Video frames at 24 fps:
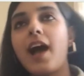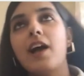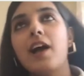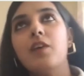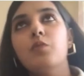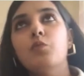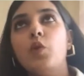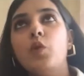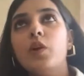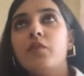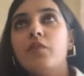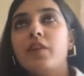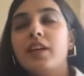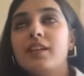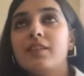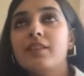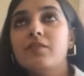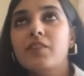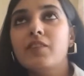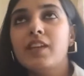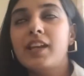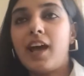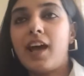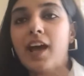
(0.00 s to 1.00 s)

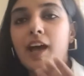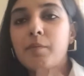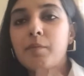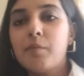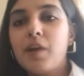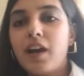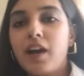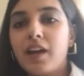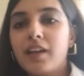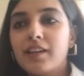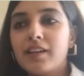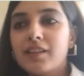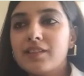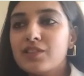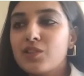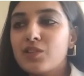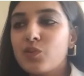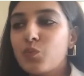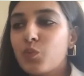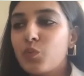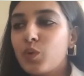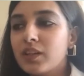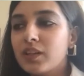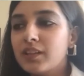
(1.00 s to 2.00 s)
When I'm hiring
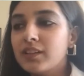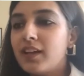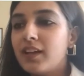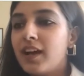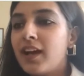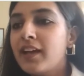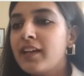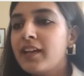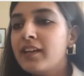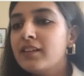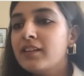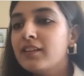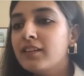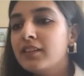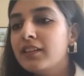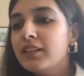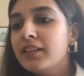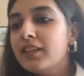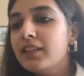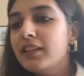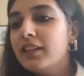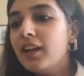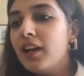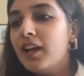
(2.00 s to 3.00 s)
someone, I
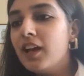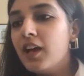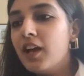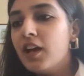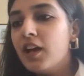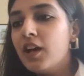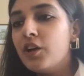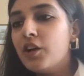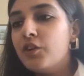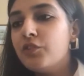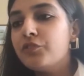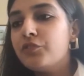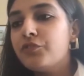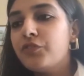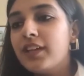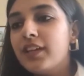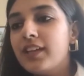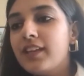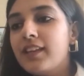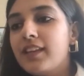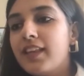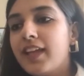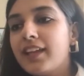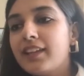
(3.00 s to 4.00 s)
really
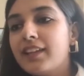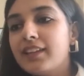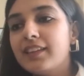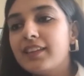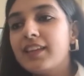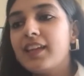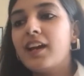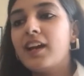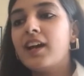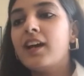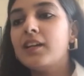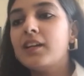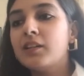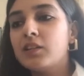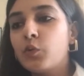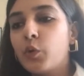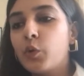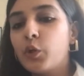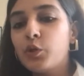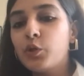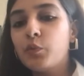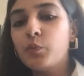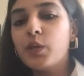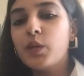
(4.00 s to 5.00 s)
feel like they are
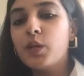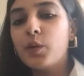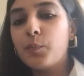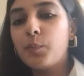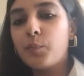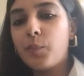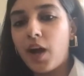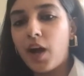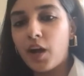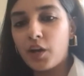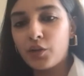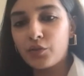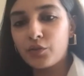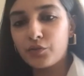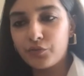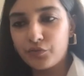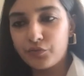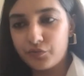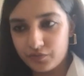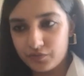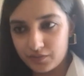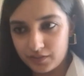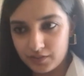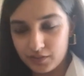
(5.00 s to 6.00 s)
going to be a part
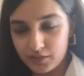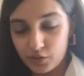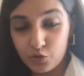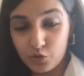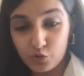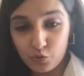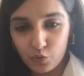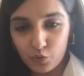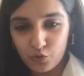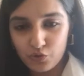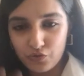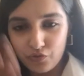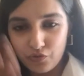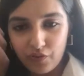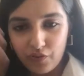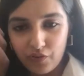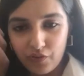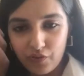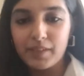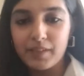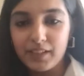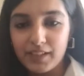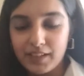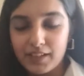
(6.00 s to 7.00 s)
of the Strokes
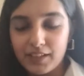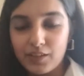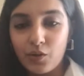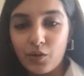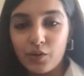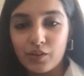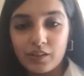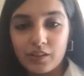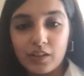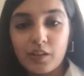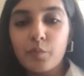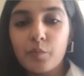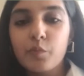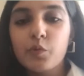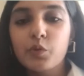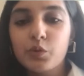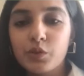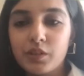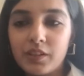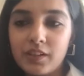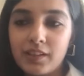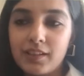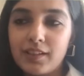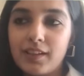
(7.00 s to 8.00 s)
family or a
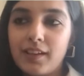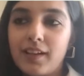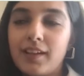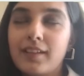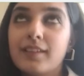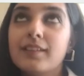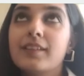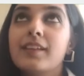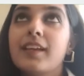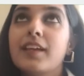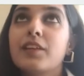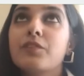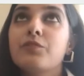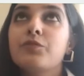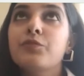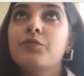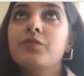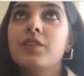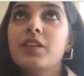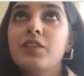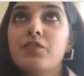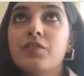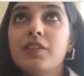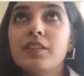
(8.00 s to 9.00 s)
community. And like,
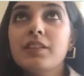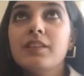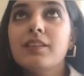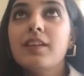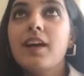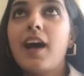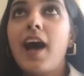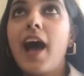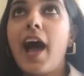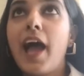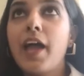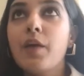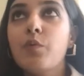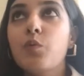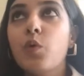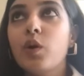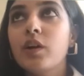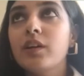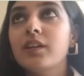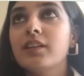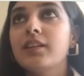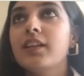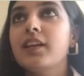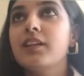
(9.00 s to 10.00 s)
even I
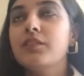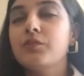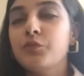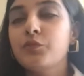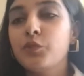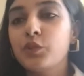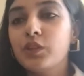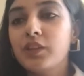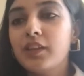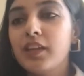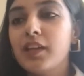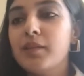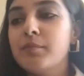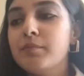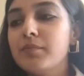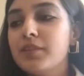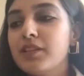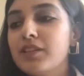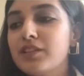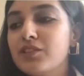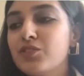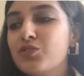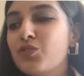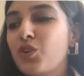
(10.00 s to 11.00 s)
want that for them,
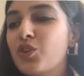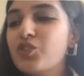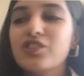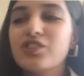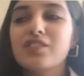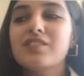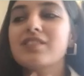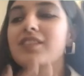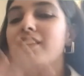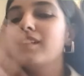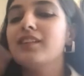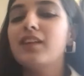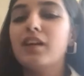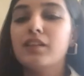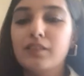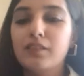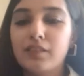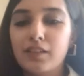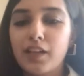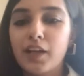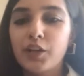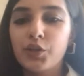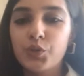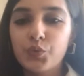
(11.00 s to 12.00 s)
it is not just another
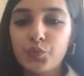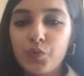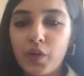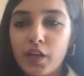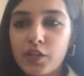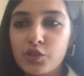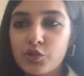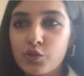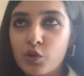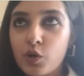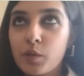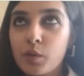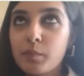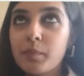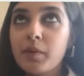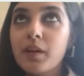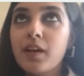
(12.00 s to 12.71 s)
9 to 5 job.